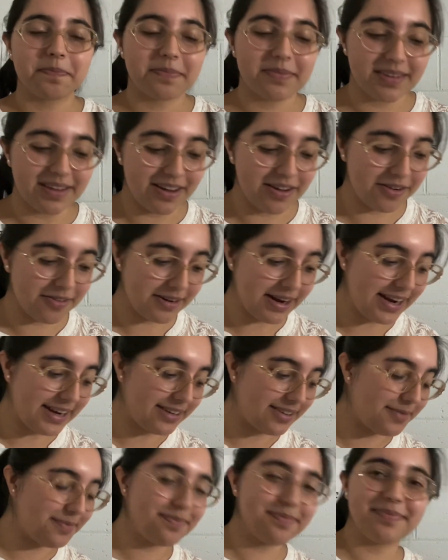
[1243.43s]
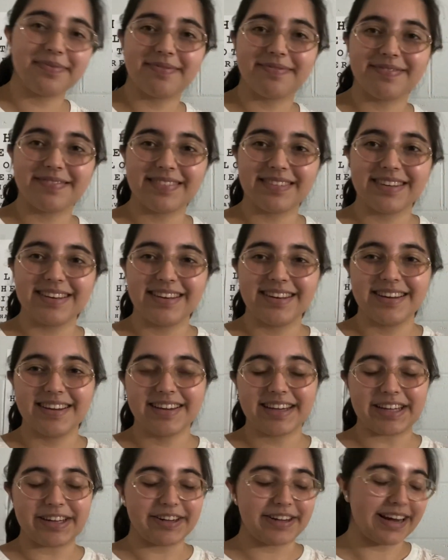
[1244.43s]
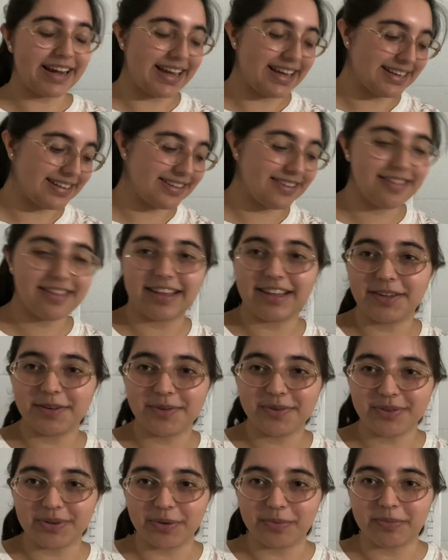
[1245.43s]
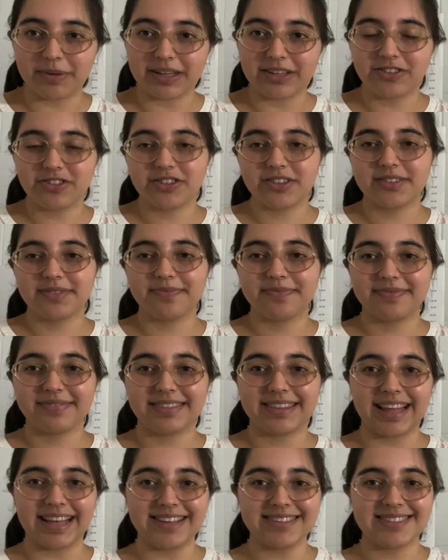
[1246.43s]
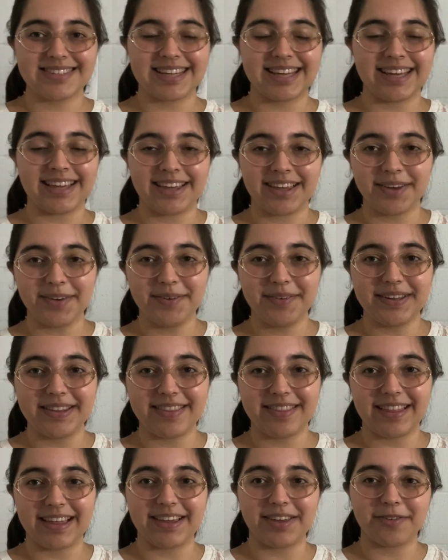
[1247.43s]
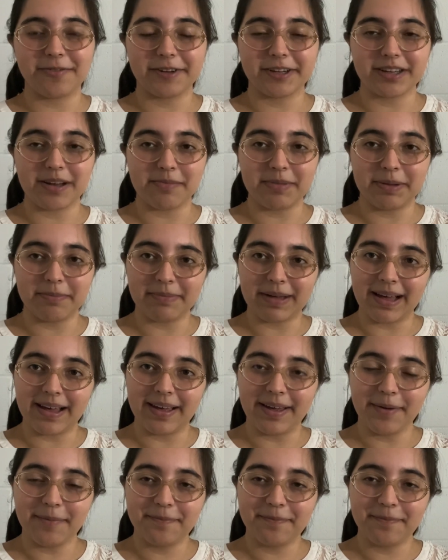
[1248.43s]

All right. Great. Thank you so much. Nice seeing you, and thank you for coming by.